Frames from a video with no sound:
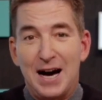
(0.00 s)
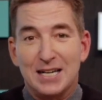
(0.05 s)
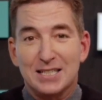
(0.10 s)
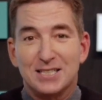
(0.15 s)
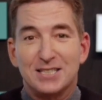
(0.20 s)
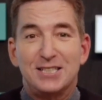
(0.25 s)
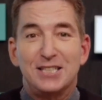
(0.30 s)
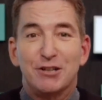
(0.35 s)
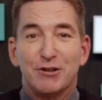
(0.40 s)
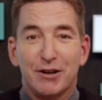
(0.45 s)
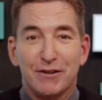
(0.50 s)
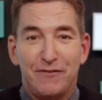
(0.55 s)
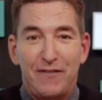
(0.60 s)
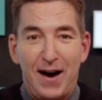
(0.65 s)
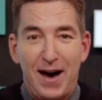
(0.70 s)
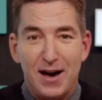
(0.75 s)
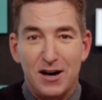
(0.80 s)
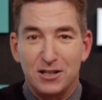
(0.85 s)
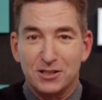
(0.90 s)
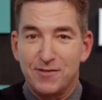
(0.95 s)
secret
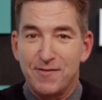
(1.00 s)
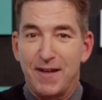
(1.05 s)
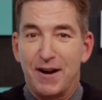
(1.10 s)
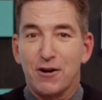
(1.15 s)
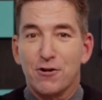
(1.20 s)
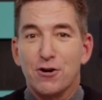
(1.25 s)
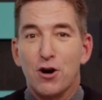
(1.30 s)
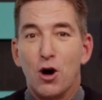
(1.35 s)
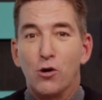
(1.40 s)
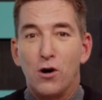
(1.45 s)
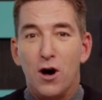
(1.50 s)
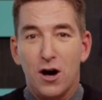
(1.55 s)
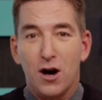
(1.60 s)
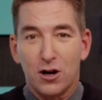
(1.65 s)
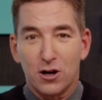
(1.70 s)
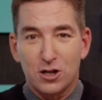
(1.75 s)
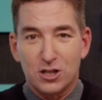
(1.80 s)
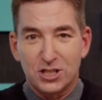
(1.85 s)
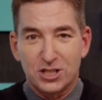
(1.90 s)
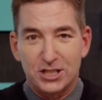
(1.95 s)
files and that are no
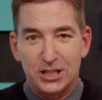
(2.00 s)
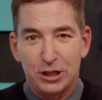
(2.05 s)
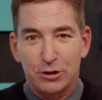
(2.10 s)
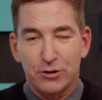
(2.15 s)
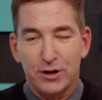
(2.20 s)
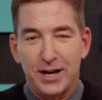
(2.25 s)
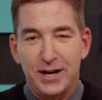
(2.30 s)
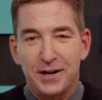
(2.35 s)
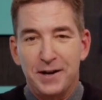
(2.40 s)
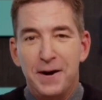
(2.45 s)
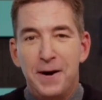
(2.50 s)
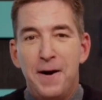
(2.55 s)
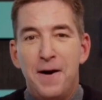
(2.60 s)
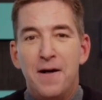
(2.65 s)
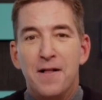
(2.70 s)
longer secret,